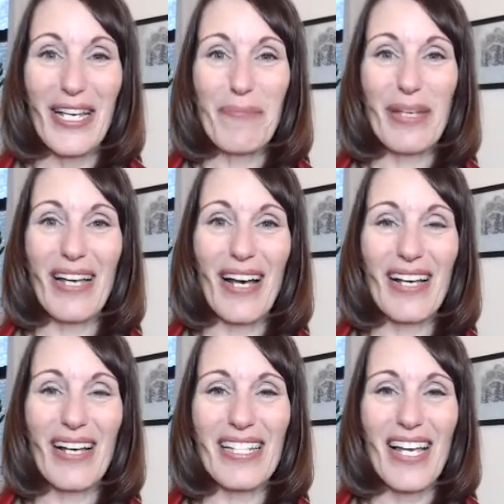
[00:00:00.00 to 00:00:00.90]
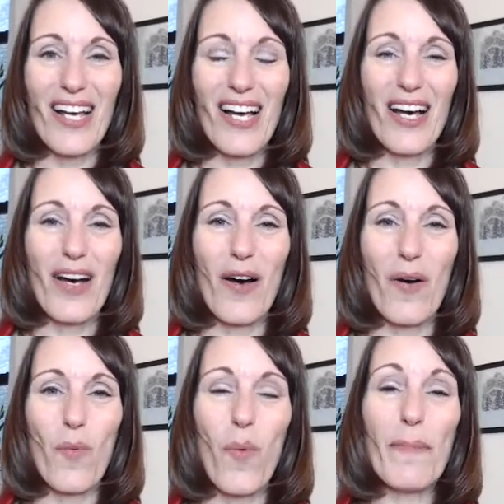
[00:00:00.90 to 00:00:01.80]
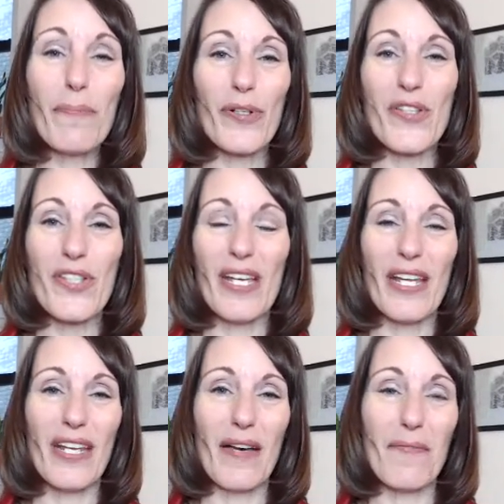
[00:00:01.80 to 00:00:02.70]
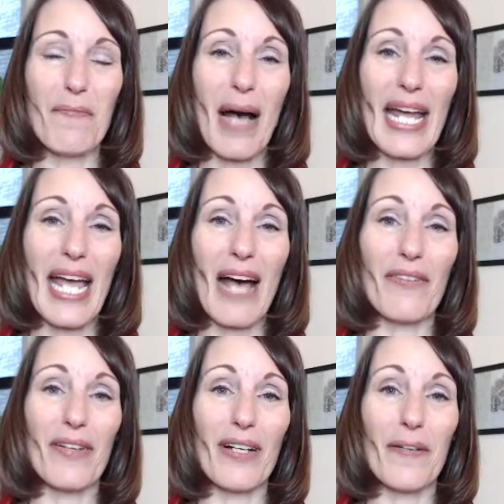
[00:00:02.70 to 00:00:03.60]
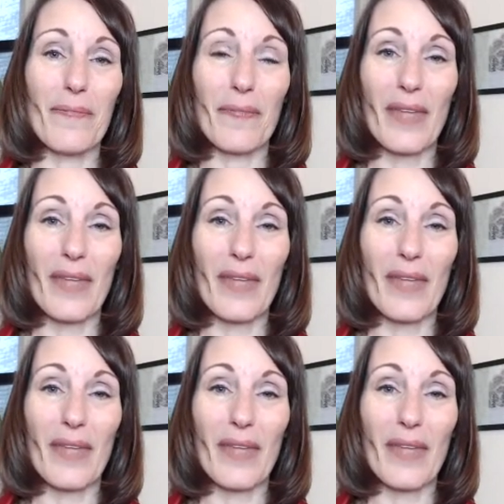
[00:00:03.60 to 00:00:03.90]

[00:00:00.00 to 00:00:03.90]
Because one person might have a